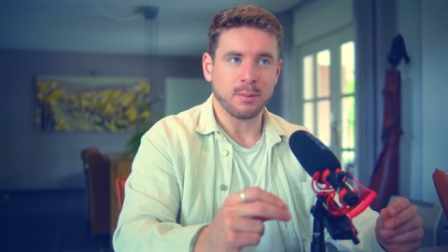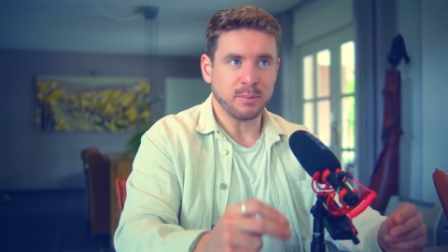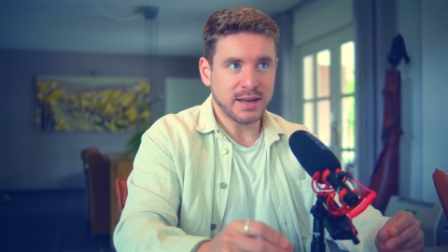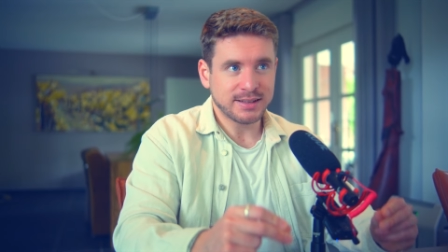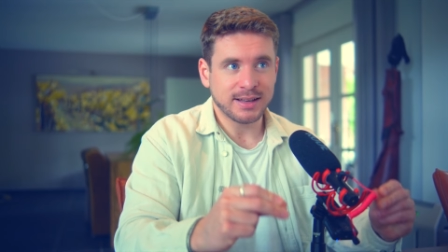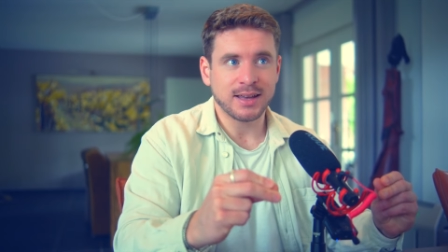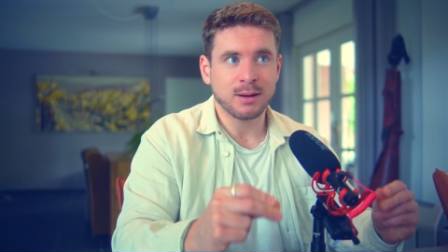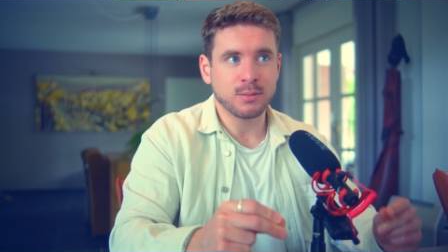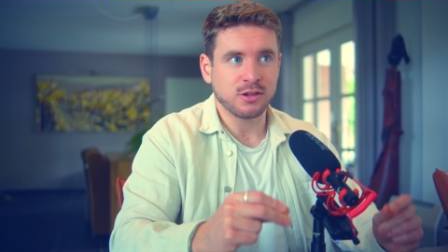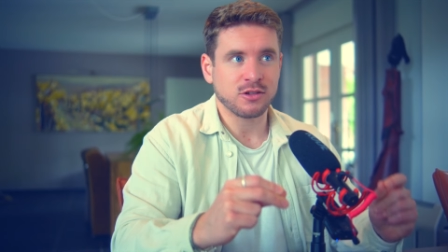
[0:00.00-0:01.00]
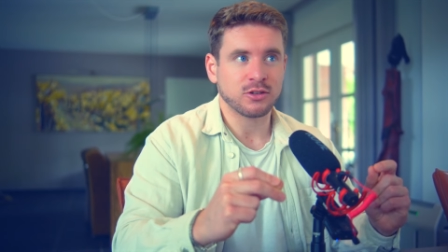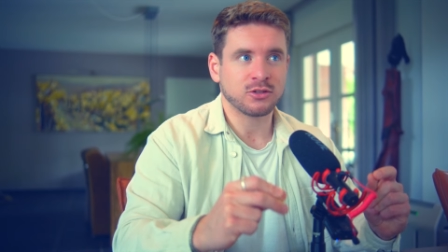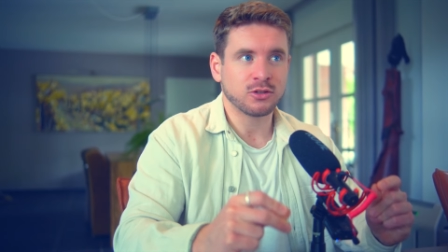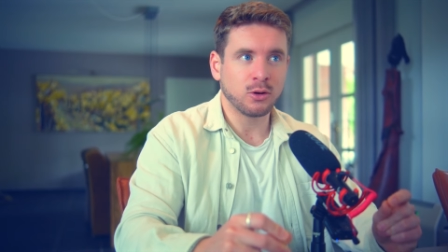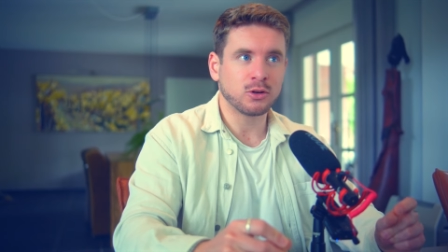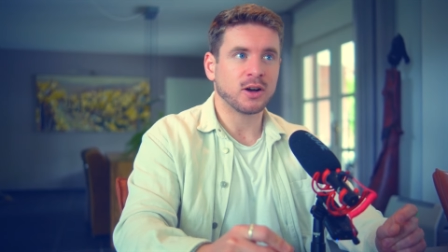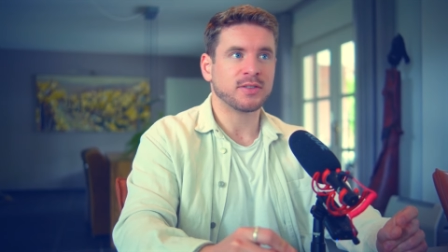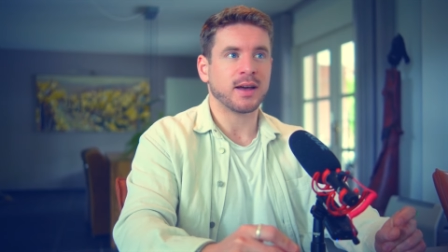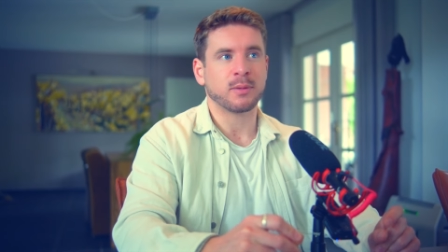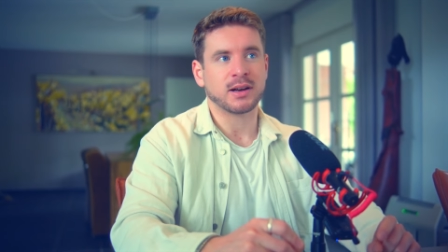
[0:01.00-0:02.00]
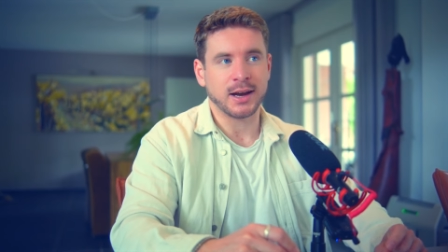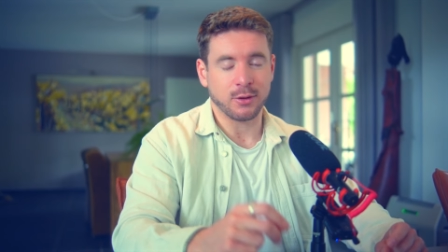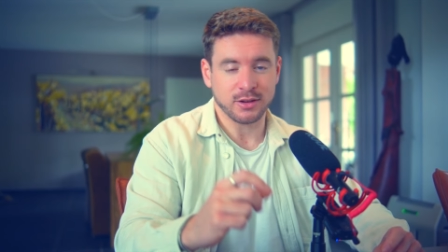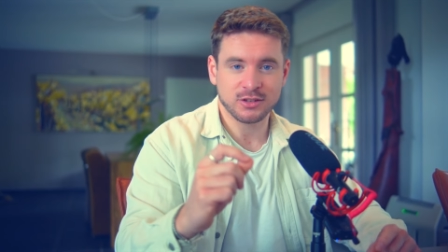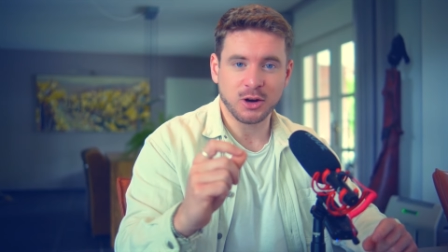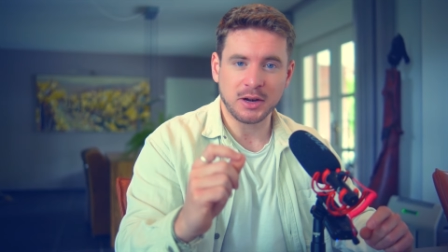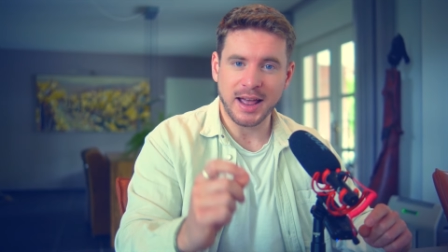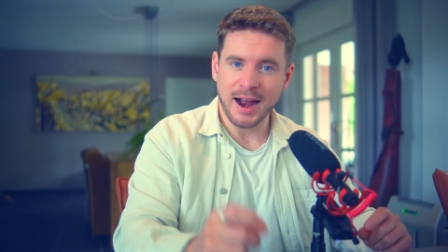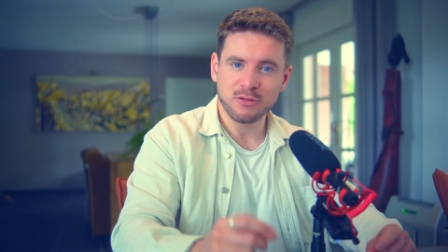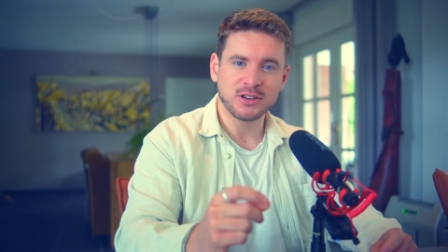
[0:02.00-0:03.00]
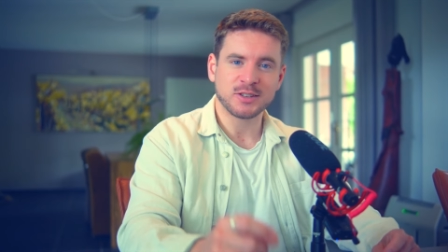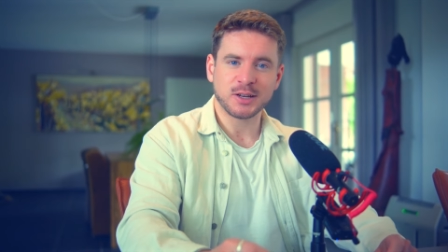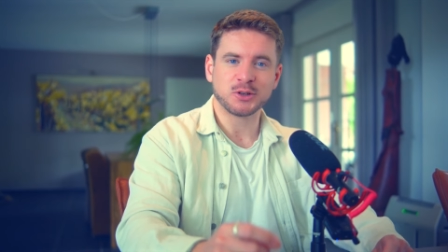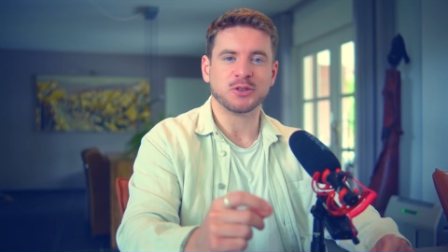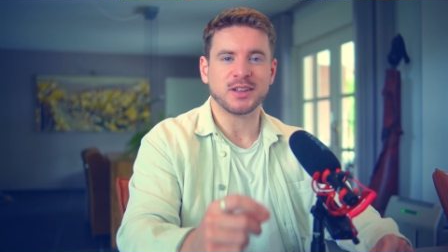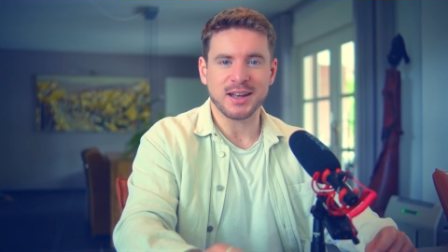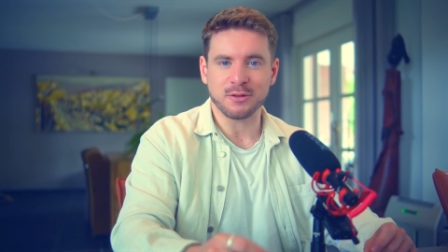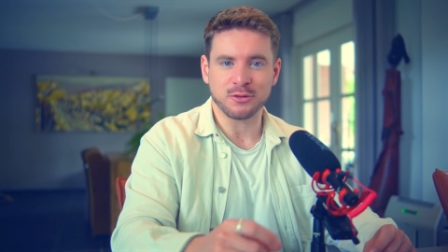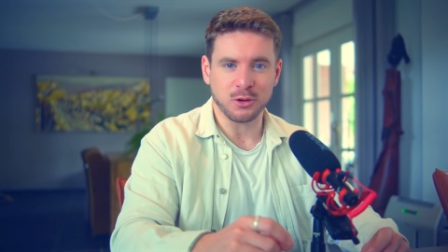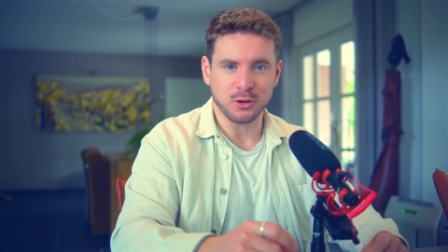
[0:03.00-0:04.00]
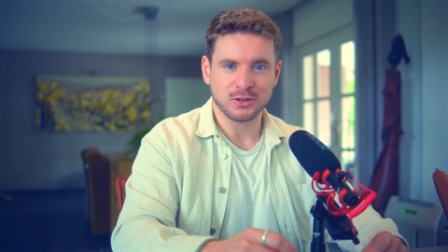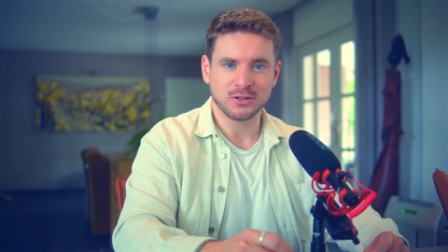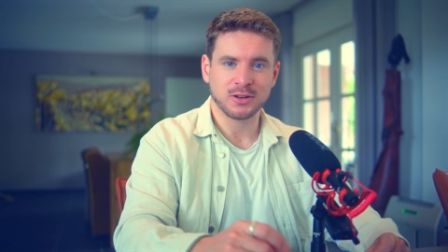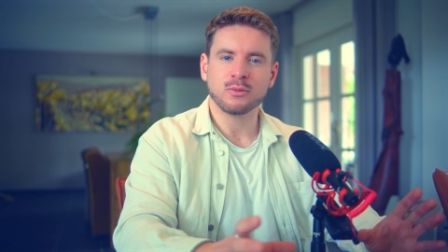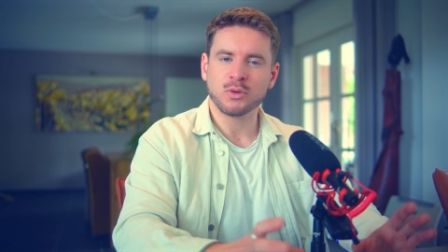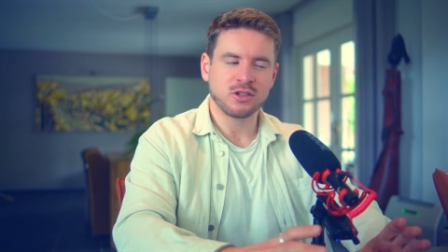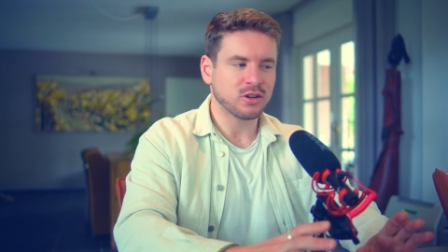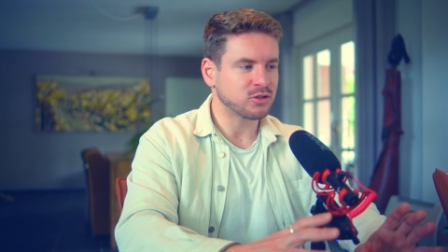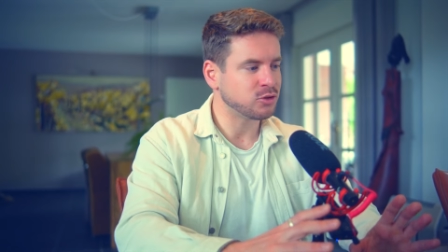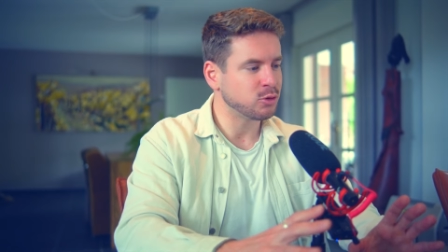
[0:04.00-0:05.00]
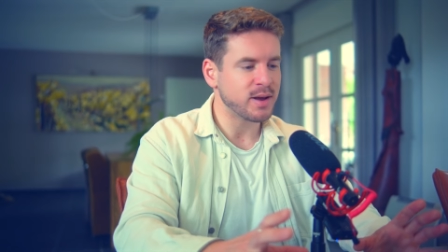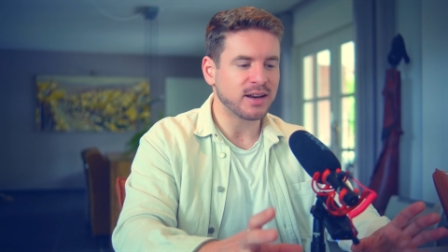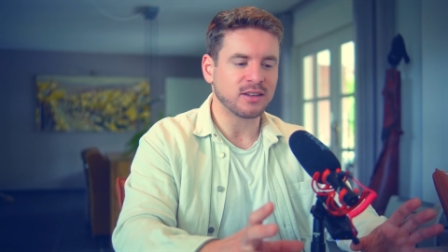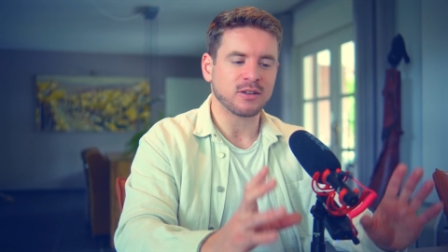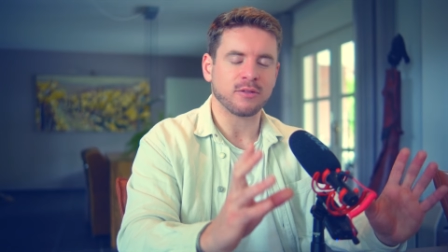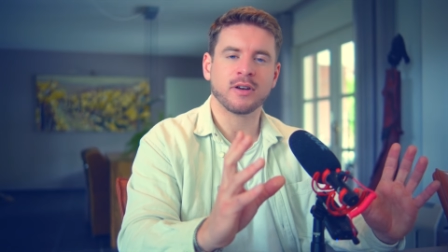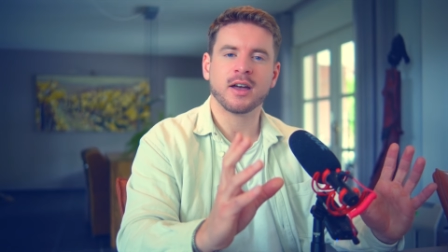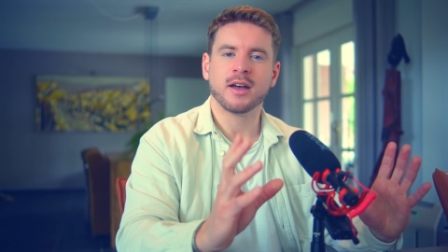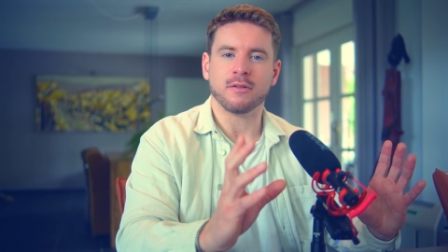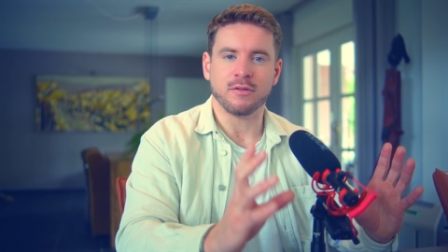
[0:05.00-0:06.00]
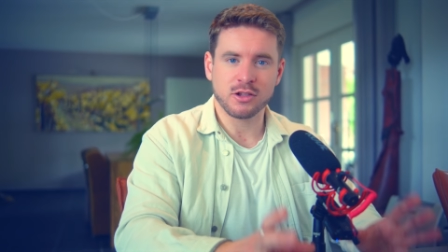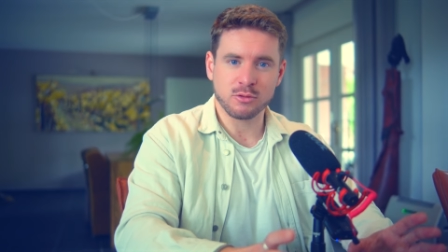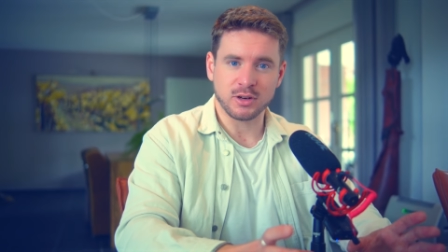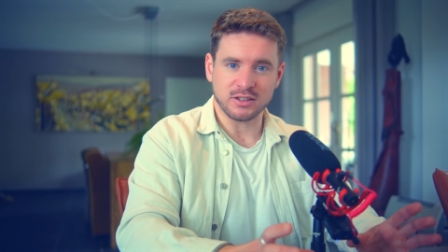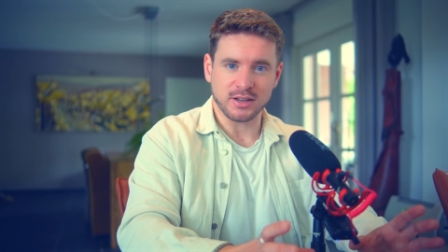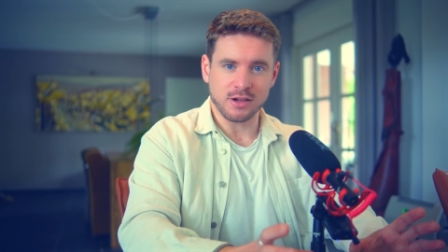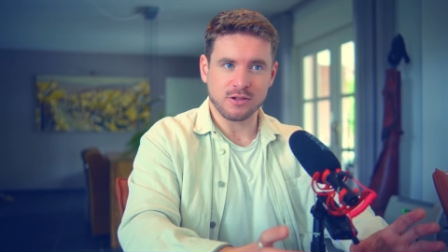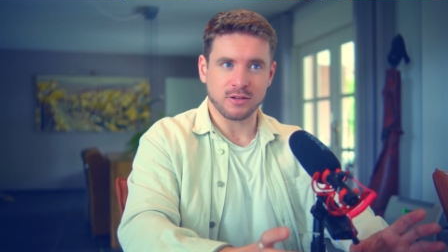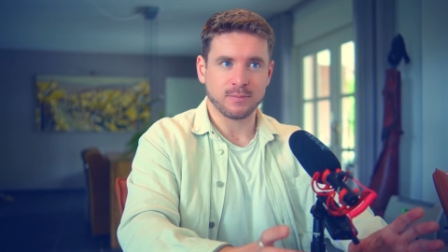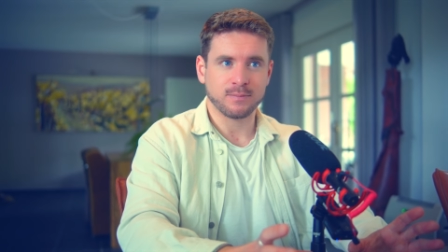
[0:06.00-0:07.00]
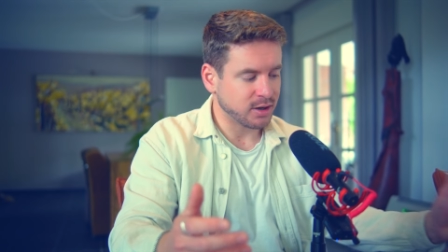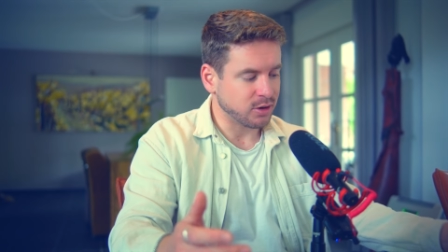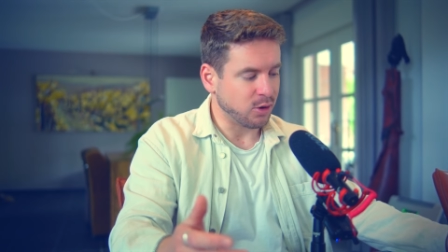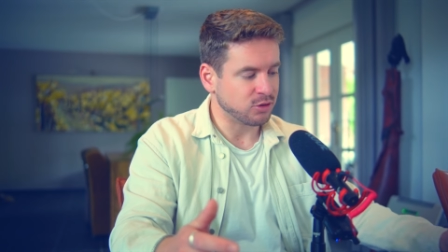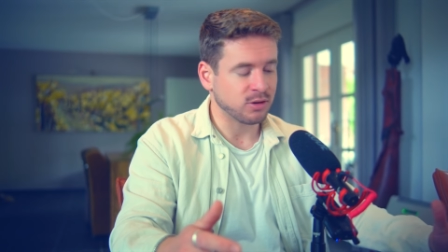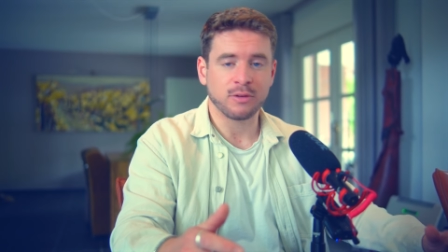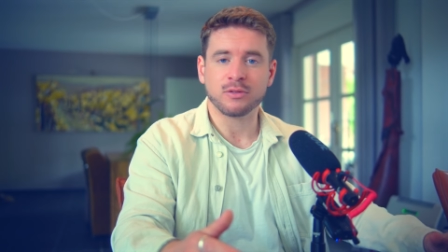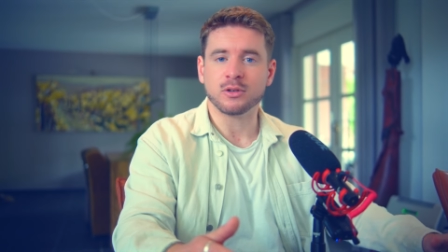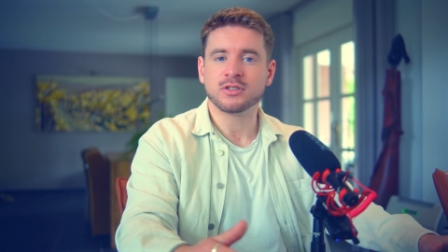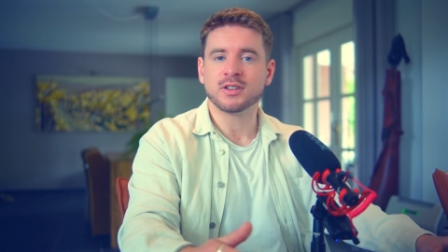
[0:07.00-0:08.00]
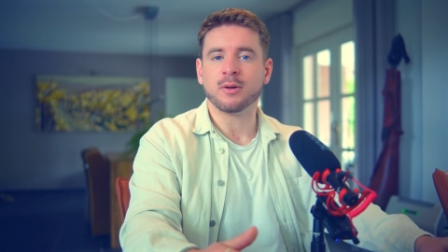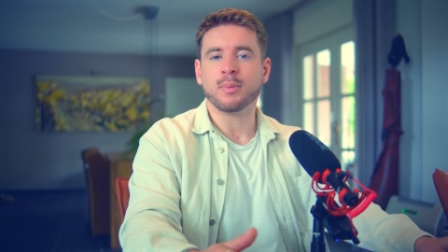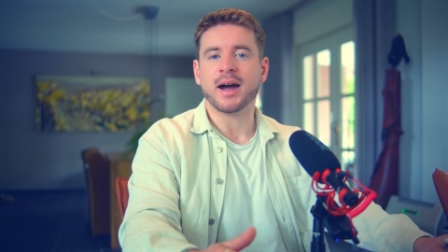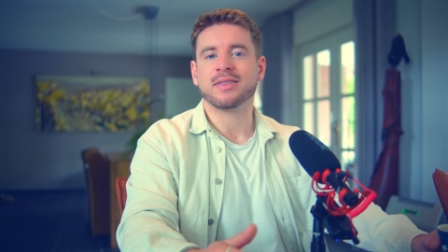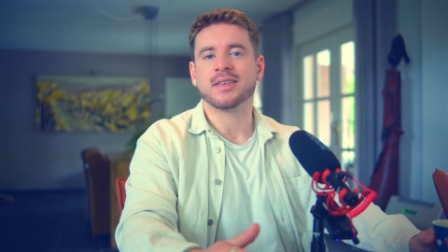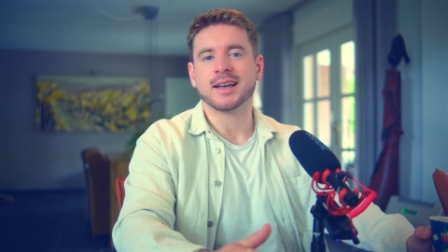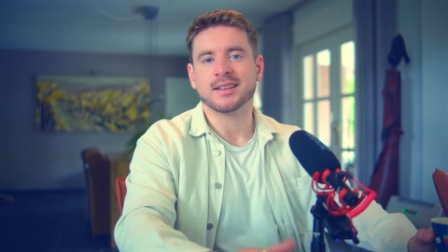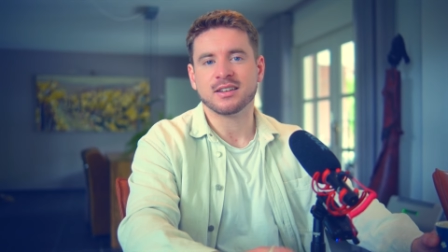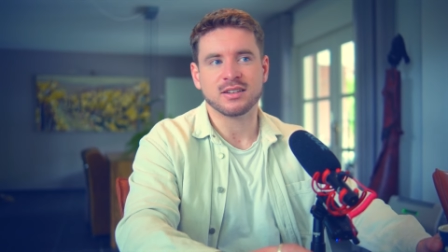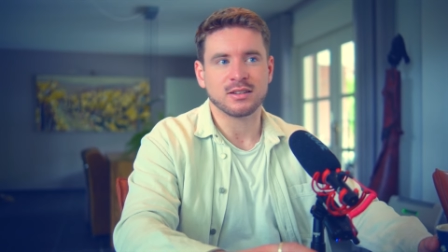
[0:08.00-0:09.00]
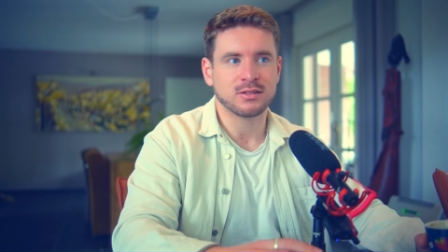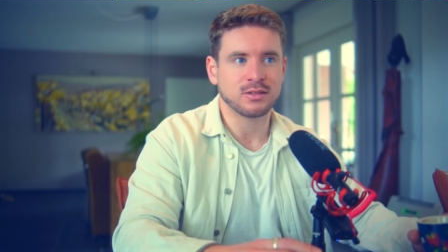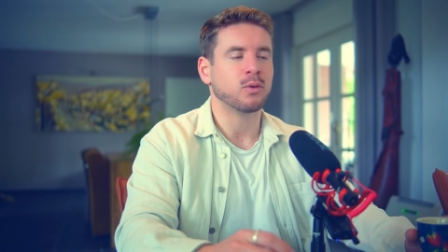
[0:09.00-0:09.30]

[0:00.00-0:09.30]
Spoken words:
Make that image so goddamn clear and start every single day of yours with just 2 minutes of visualization. And I know some of you still might think this is